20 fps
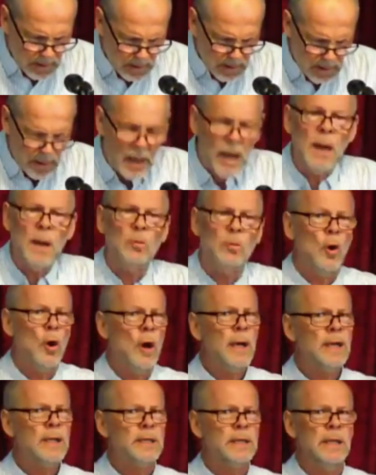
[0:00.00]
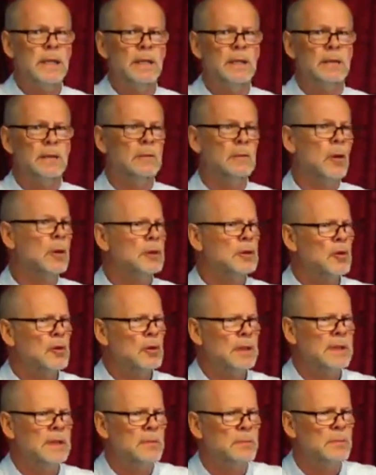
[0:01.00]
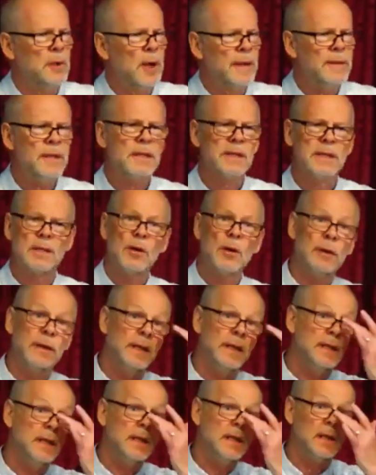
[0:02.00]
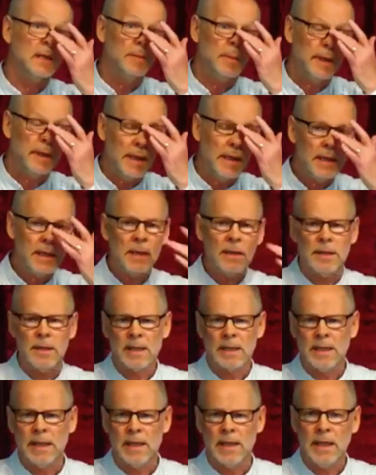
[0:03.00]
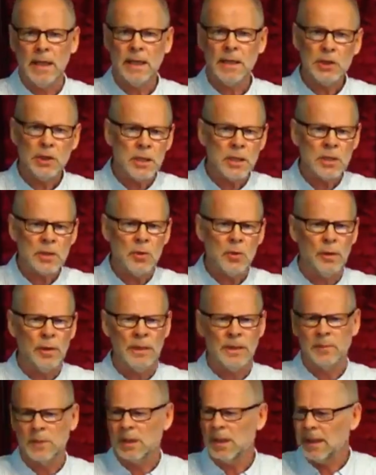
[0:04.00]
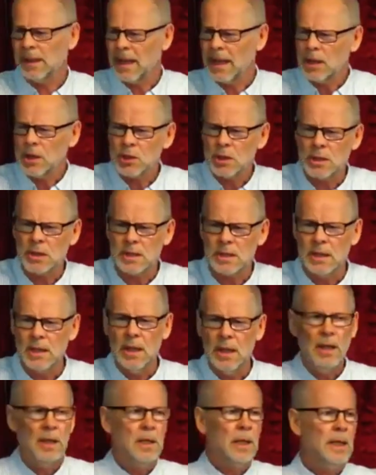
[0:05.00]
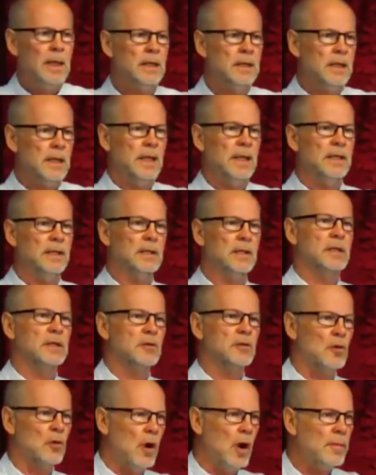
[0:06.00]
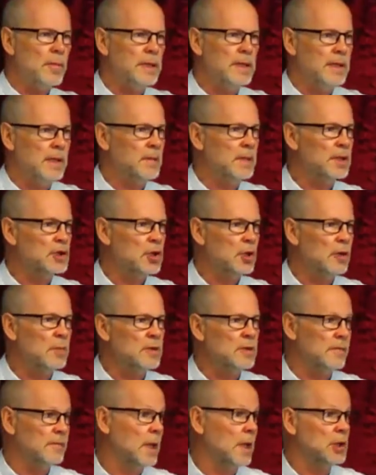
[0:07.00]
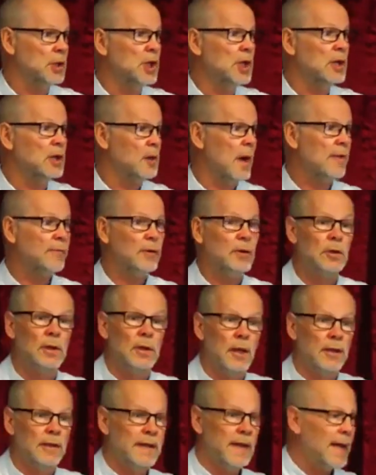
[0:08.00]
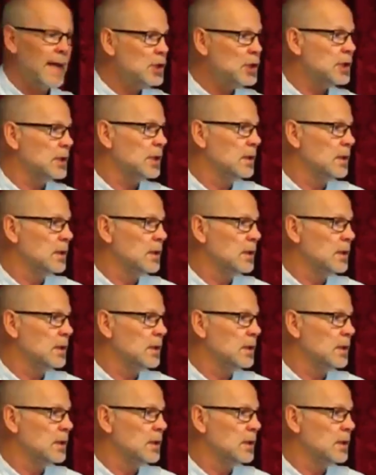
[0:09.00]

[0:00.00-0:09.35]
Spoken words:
And why is he not calling them brothers like he did at the beginning of this letter? He's just calling them Galatians. He's describing them in terms of their geographical location.